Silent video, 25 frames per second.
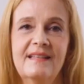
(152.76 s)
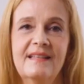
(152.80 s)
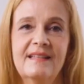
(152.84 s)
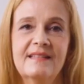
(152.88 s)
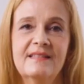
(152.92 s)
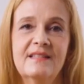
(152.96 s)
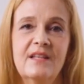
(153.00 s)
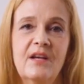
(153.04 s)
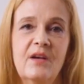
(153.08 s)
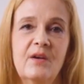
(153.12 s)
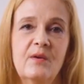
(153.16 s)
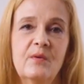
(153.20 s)

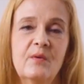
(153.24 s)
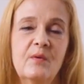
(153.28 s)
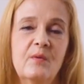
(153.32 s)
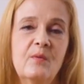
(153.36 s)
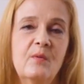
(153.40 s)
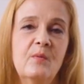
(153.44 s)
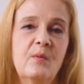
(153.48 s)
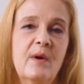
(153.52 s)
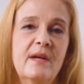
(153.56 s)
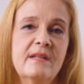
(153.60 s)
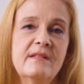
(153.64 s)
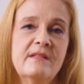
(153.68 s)
So
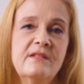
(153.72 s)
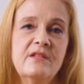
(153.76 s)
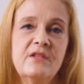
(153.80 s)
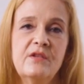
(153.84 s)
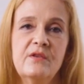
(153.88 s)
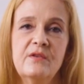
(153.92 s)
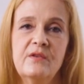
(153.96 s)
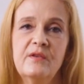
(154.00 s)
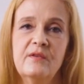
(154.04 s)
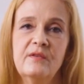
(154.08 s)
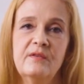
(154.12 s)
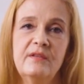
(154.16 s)
once
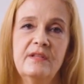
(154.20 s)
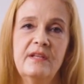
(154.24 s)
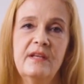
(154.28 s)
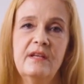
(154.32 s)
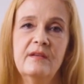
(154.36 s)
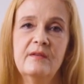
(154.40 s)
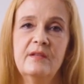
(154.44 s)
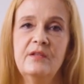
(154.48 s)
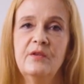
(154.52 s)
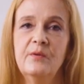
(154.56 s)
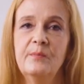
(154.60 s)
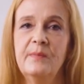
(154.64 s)

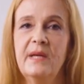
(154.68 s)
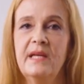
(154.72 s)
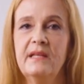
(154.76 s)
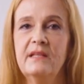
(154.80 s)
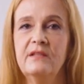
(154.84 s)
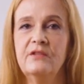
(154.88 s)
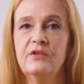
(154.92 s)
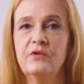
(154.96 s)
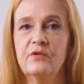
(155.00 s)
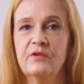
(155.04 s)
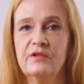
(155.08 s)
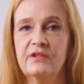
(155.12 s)
you made
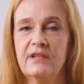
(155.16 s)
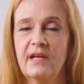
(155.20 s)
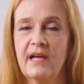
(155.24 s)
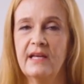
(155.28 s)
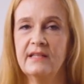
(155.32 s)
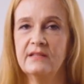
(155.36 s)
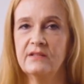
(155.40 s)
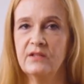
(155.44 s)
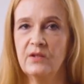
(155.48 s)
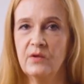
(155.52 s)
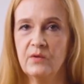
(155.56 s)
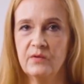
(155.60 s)
your
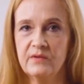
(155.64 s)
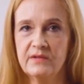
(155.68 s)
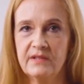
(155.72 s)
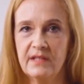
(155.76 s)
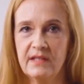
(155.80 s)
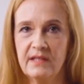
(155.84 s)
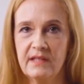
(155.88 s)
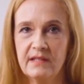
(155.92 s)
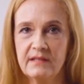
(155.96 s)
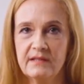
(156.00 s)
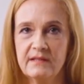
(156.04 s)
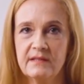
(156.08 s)

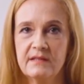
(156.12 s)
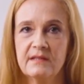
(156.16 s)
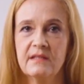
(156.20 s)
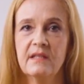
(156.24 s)
diagnosis,